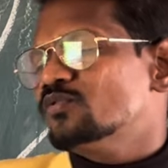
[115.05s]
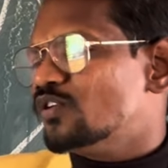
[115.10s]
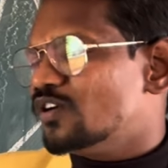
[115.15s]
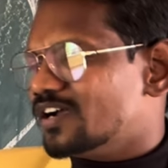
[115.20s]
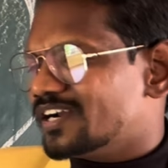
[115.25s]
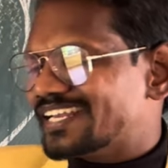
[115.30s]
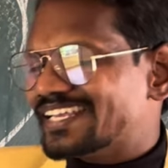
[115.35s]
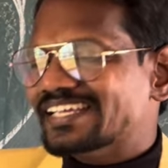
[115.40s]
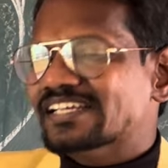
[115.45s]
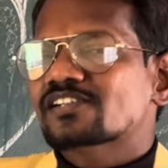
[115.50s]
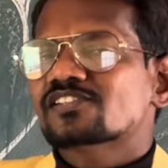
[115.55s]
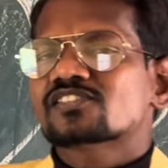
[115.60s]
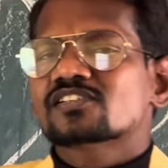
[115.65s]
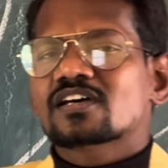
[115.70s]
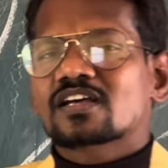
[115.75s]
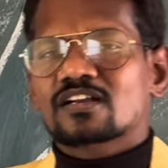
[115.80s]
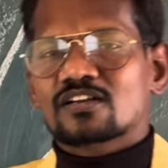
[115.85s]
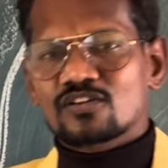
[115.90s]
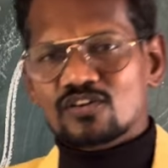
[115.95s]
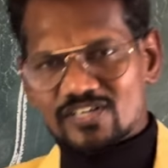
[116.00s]
organs
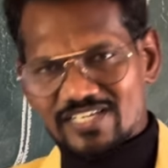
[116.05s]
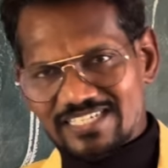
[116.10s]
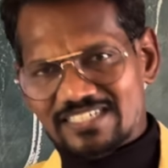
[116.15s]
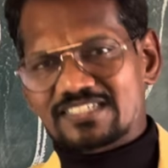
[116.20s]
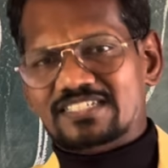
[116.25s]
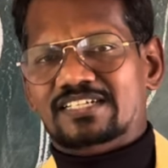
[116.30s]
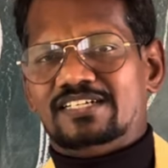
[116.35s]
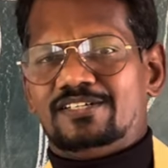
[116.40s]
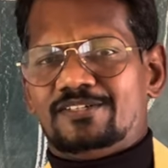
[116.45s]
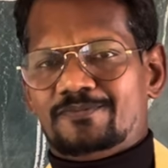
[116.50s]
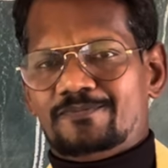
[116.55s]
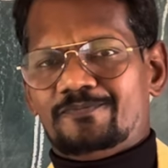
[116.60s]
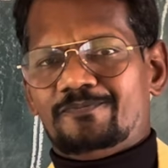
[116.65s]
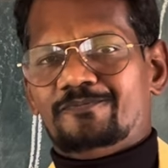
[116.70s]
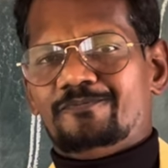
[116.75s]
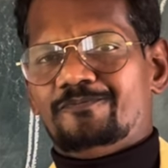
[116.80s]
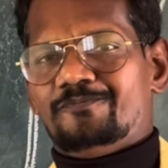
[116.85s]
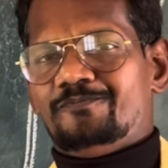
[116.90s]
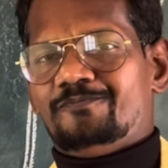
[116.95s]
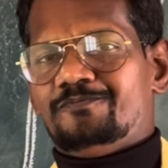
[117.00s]
are located.
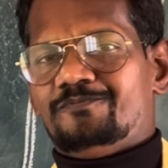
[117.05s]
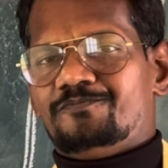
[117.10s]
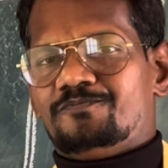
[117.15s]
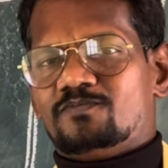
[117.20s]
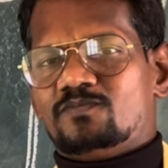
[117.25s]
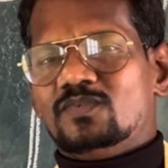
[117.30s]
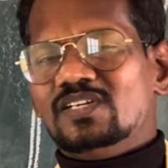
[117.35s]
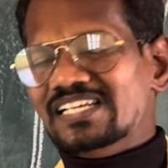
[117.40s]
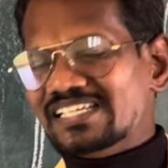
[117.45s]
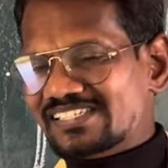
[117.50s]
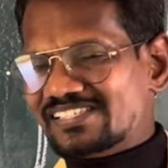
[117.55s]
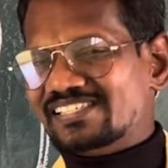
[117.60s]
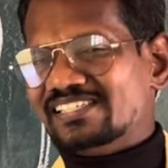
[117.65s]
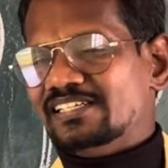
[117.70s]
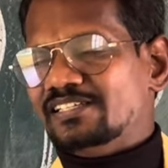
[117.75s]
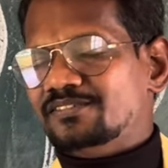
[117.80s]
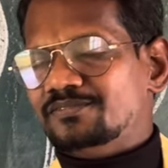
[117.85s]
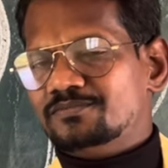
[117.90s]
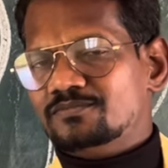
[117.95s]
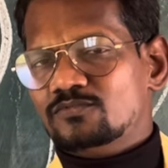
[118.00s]
Let's see
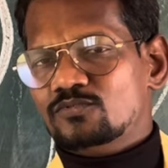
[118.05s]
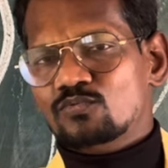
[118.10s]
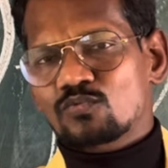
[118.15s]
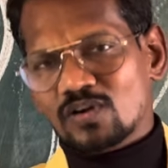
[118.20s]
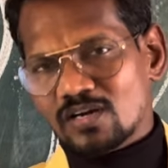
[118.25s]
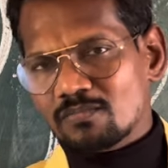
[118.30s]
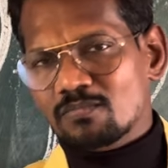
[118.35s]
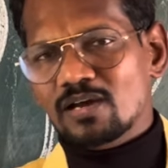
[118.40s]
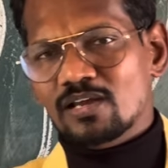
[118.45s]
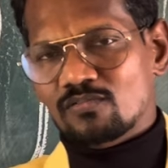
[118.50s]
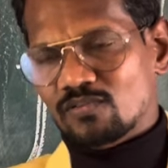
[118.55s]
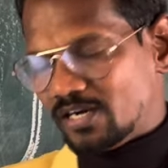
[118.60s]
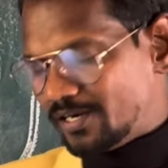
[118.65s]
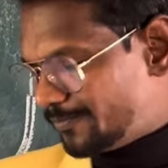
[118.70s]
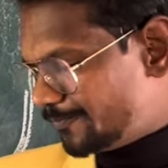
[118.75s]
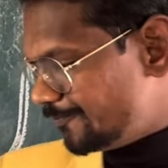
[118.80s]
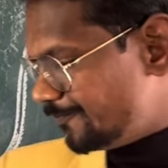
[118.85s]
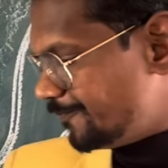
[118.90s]
one by one.